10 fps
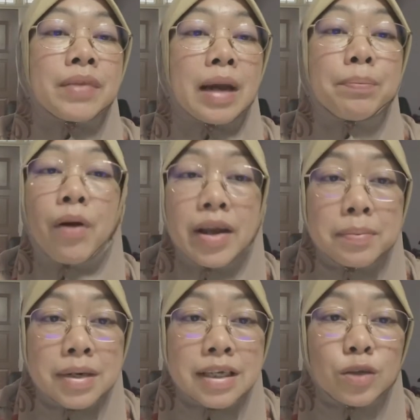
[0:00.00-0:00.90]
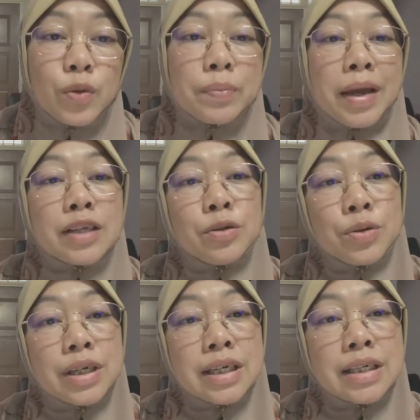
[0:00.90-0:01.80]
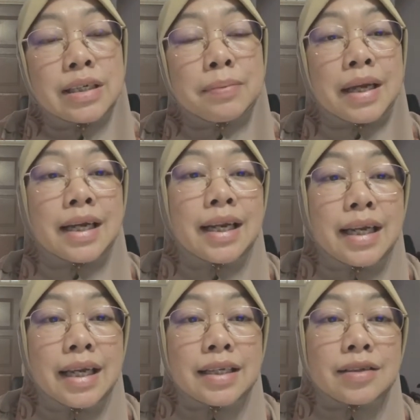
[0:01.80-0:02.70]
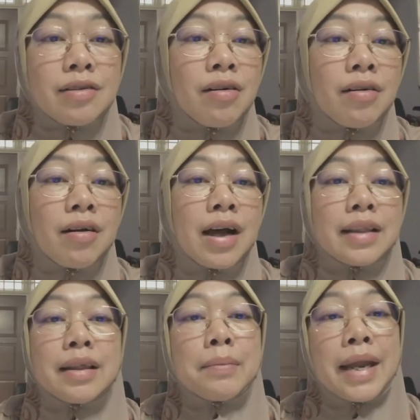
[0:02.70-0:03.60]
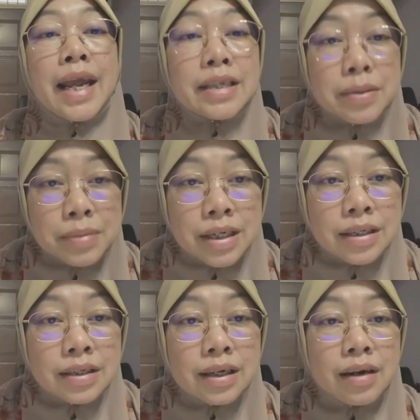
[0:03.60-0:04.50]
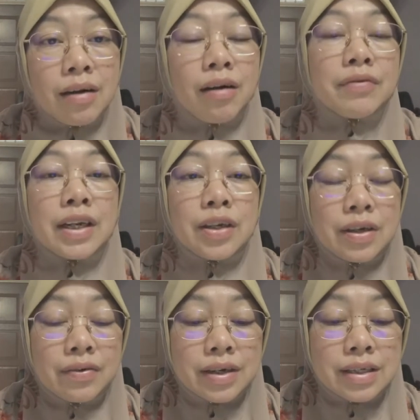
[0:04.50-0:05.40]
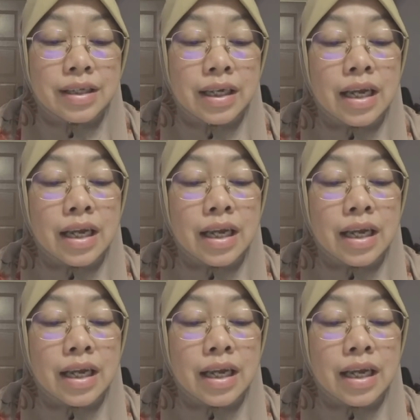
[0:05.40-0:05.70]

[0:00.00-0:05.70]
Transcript: appointments with my students, my colleagues, or the management of the university.